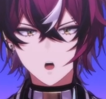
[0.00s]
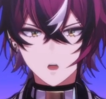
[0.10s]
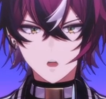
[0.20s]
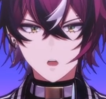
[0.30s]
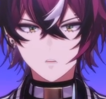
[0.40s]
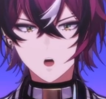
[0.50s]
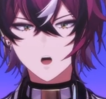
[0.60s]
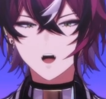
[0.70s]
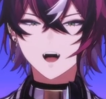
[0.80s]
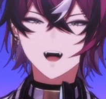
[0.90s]
Well,
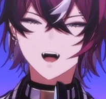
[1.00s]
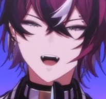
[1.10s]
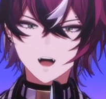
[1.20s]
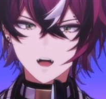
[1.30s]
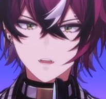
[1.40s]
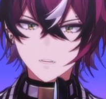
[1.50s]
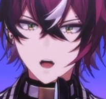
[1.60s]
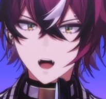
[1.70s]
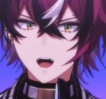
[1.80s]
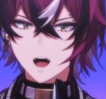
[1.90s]
here we
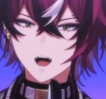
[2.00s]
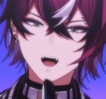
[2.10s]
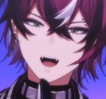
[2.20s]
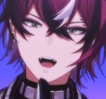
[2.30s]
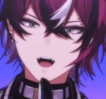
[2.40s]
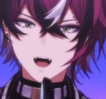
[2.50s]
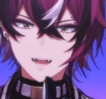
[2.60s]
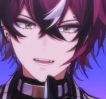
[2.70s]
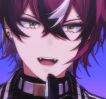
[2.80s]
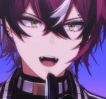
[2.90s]
are. The
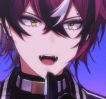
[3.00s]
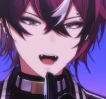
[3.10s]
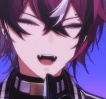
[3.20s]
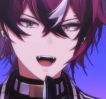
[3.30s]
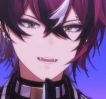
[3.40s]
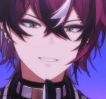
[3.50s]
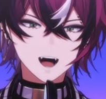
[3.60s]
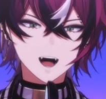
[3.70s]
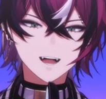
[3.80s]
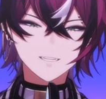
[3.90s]
arcade
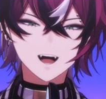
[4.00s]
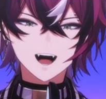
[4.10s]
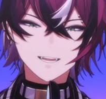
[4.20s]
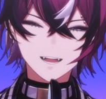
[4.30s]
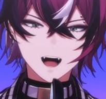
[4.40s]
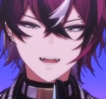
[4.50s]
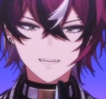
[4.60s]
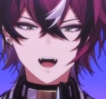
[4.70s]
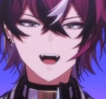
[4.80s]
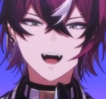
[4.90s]
section that's
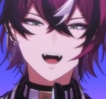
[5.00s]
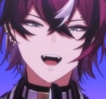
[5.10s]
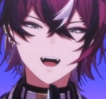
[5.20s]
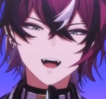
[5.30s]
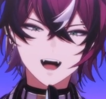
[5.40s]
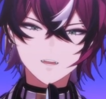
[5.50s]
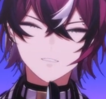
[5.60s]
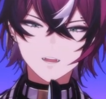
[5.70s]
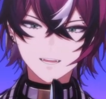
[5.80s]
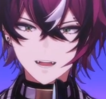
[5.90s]
mightily
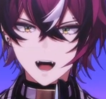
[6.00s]
risky.